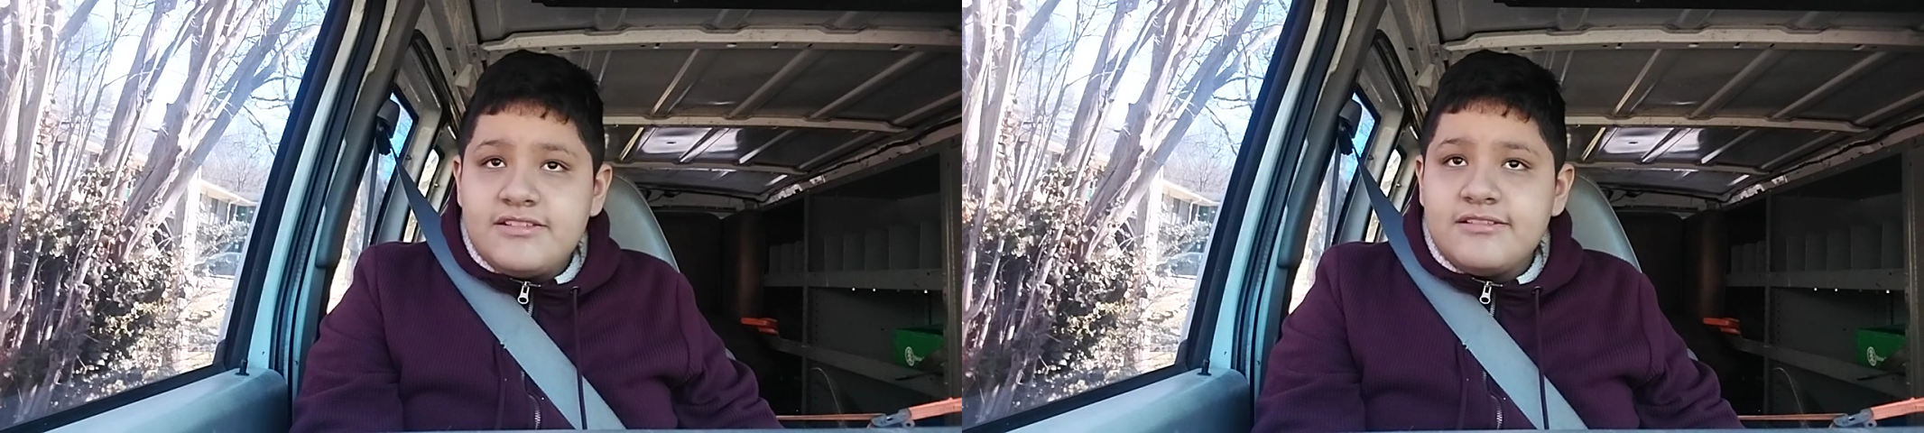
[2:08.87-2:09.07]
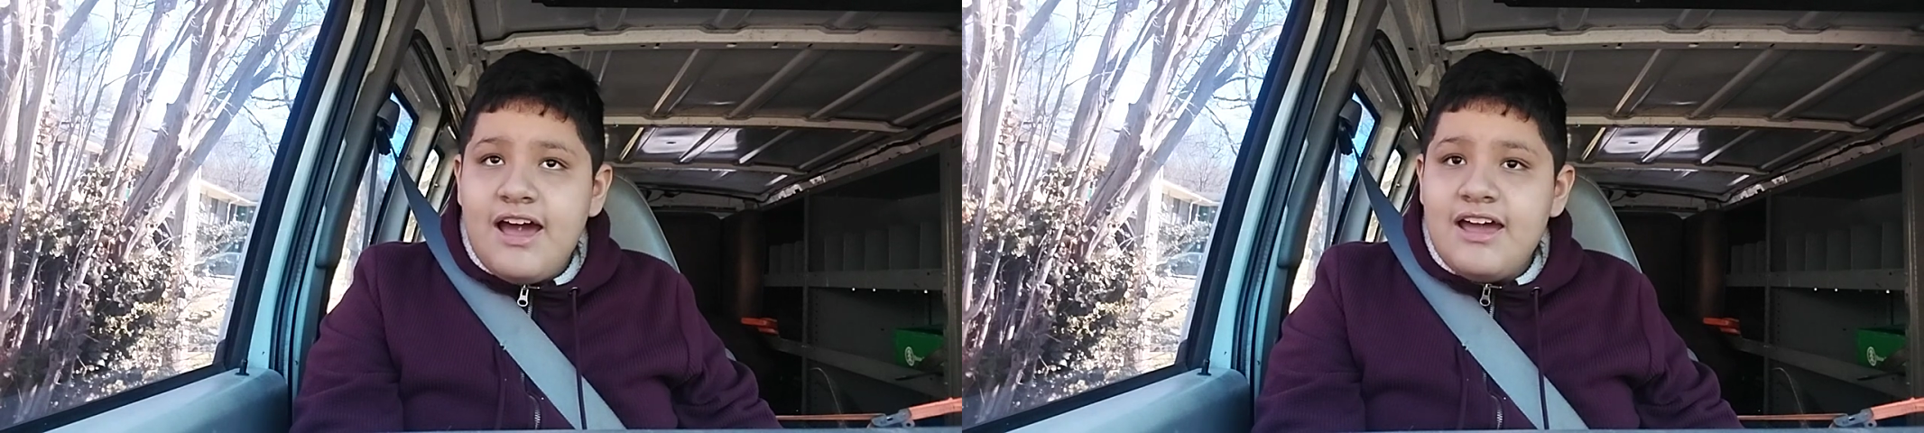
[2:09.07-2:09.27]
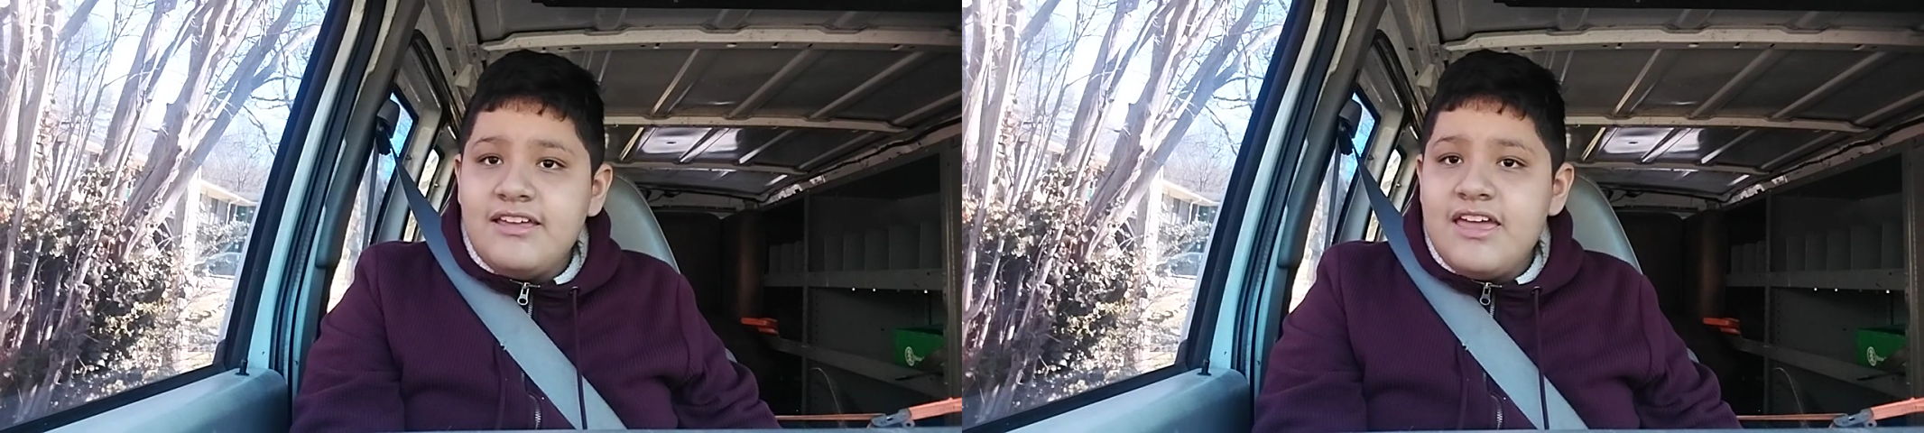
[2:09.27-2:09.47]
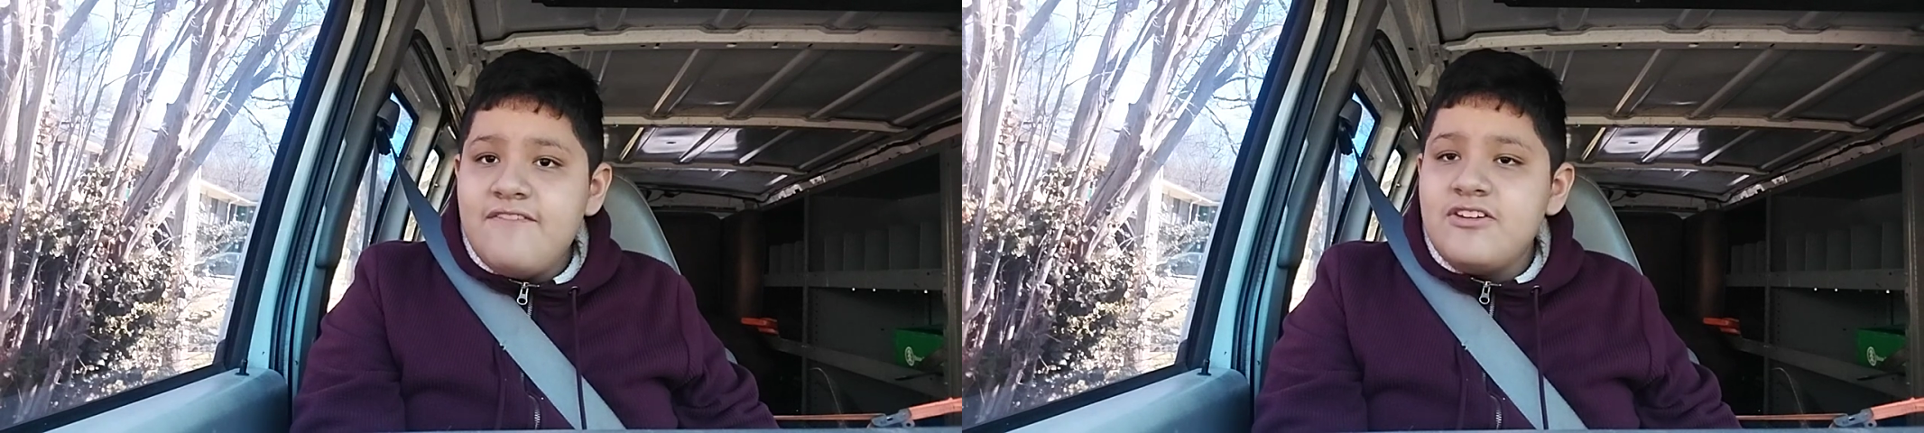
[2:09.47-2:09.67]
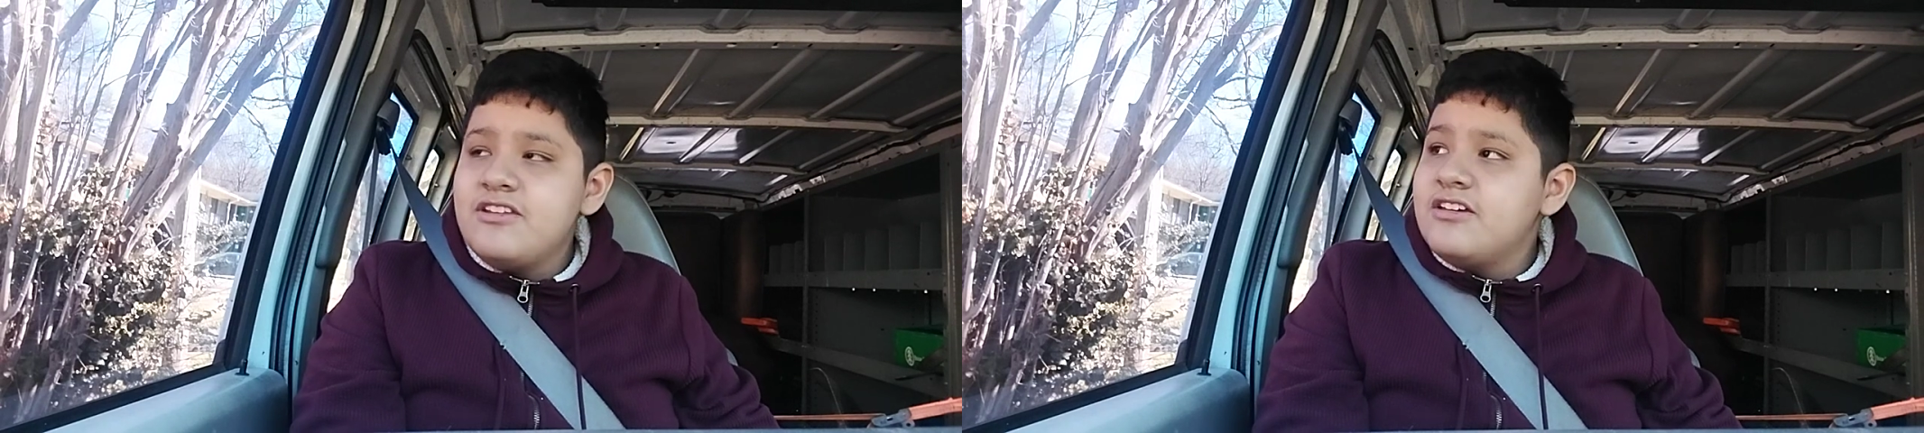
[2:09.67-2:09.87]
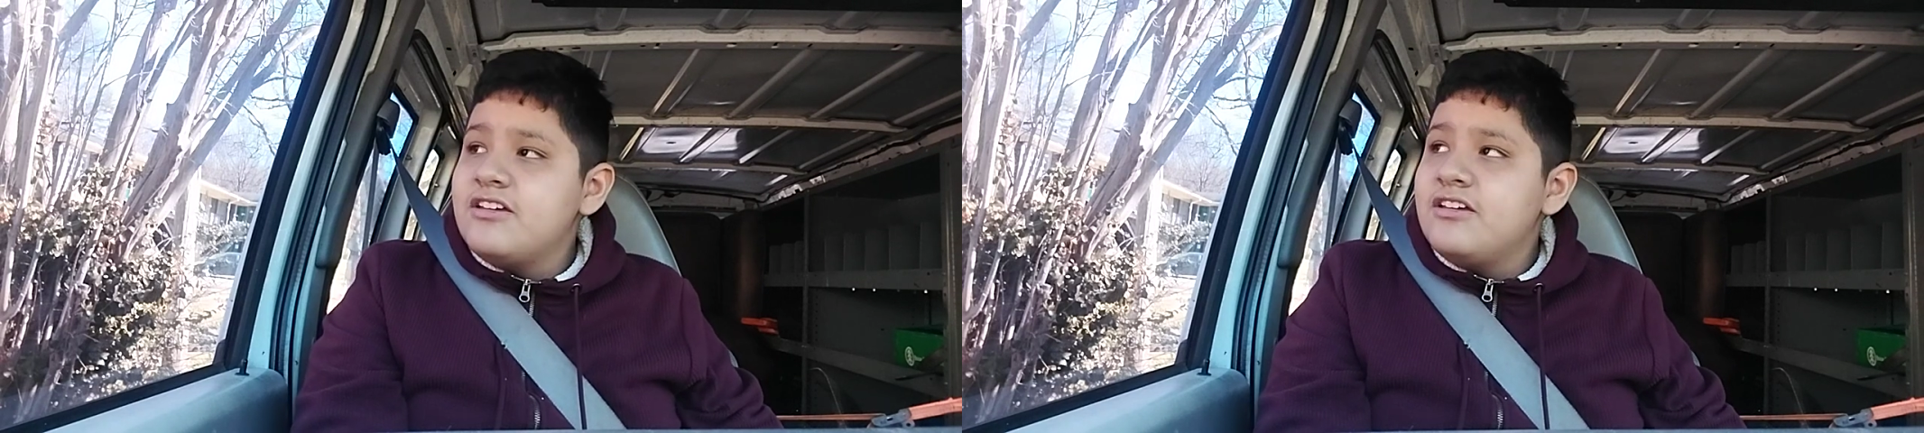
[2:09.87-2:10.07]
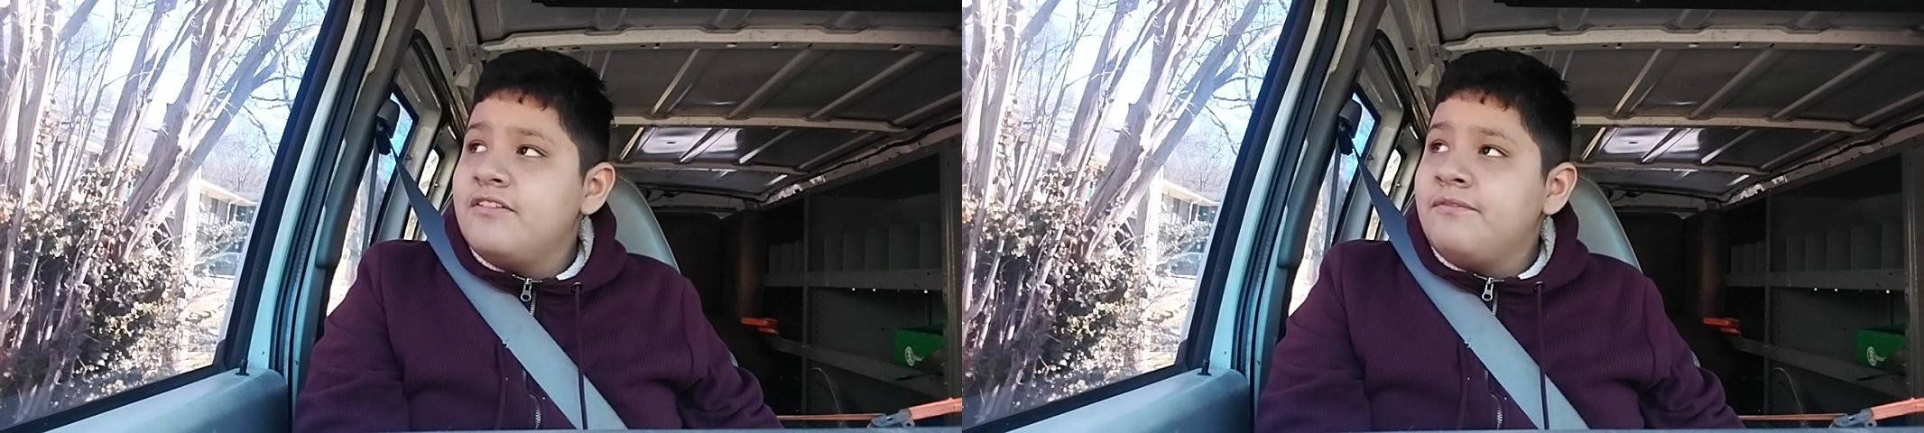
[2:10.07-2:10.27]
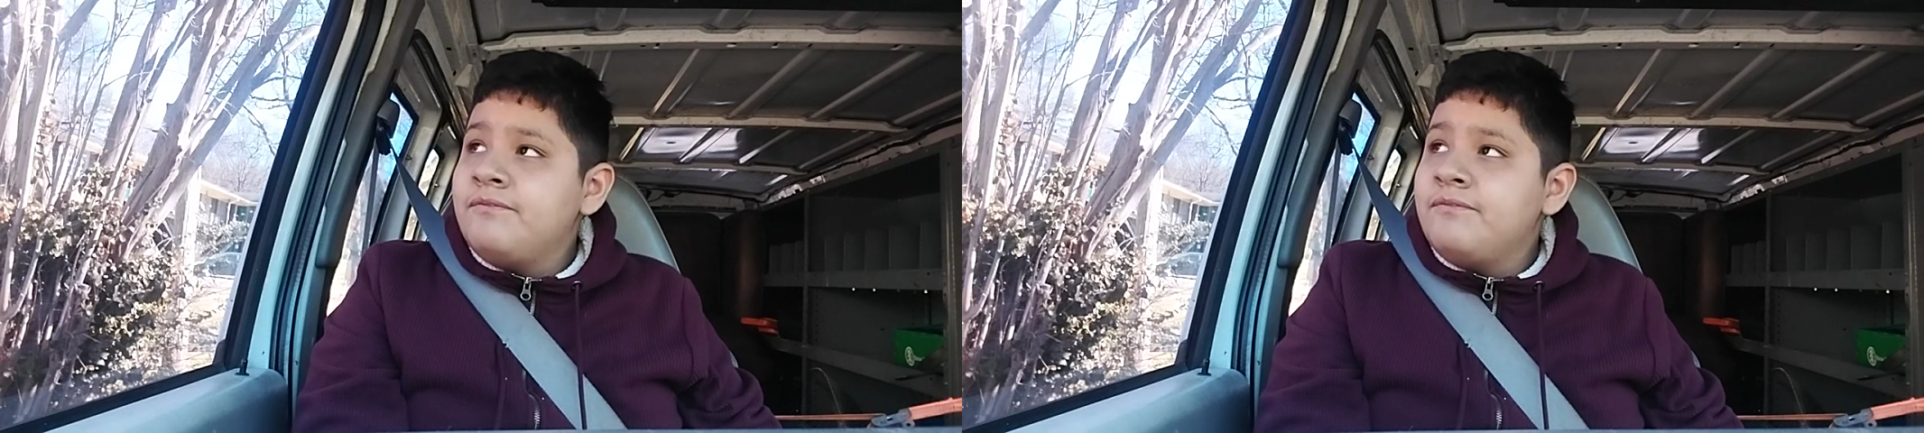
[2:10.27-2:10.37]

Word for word: so I'd give it a,